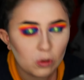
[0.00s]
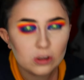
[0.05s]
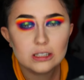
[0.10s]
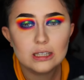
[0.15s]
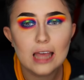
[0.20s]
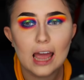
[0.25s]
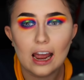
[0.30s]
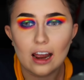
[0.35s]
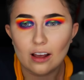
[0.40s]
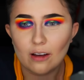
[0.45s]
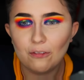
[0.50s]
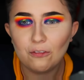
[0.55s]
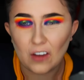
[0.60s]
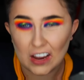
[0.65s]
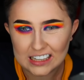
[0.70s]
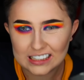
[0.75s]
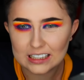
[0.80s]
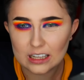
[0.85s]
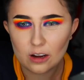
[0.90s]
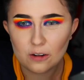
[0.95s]
What's that, a
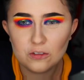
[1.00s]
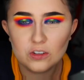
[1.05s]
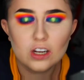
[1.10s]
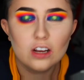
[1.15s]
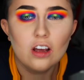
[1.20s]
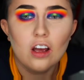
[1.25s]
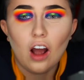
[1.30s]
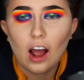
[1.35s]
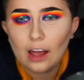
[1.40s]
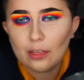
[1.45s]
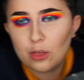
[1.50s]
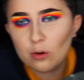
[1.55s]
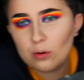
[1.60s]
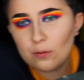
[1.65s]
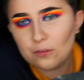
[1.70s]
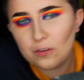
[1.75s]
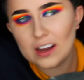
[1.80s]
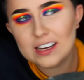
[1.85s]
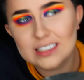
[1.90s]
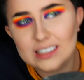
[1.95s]
facelift? I thought a
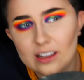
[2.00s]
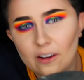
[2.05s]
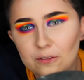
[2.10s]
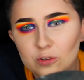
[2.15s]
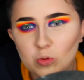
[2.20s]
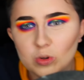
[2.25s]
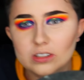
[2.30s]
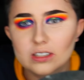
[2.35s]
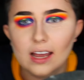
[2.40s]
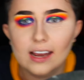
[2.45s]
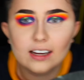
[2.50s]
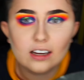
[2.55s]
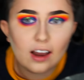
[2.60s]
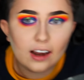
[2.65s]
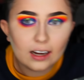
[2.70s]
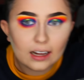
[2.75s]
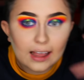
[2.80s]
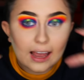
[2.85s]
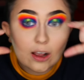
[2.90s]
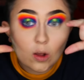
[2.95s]
facelift was like
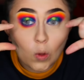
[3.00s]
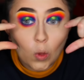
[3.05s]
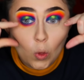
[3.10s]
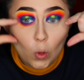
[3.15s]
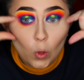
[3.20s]
kind of like,